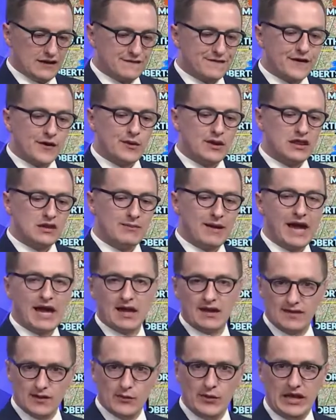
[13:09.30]
info in the
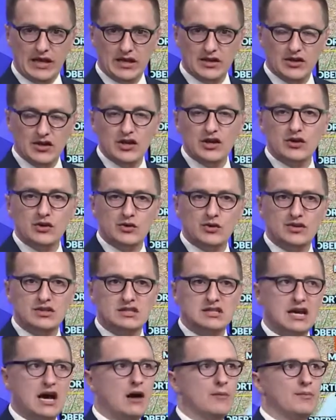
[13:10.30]
bank that we can
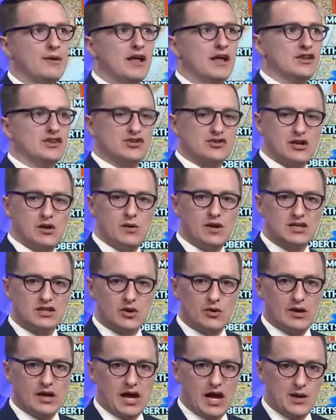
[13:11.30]
use to help illustrate
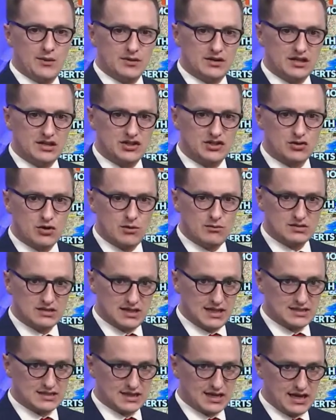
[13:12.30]
what's going on with these
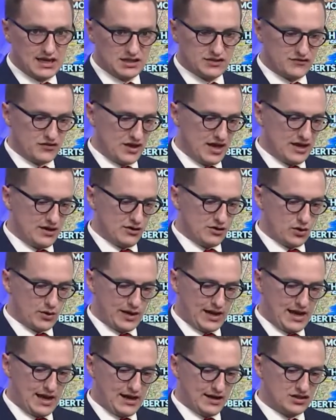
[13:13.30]
storms. And that's the case for that
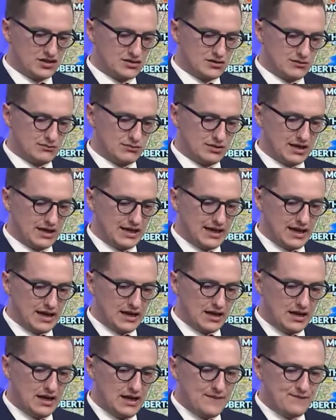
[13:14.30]
Iroquois County storm. But
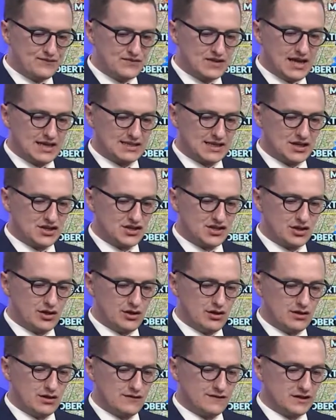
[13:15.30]
again, as I
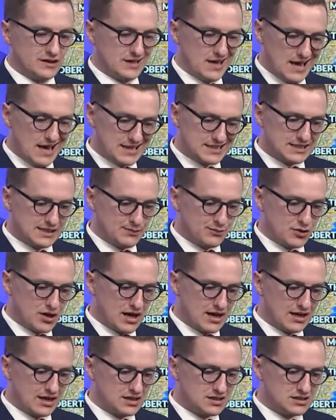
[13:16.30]
show you the velocity
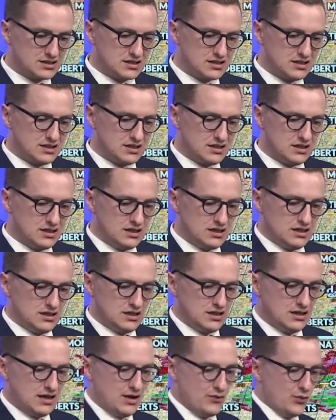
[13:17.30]
products,
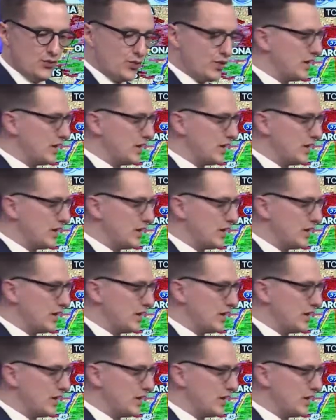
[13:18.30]
I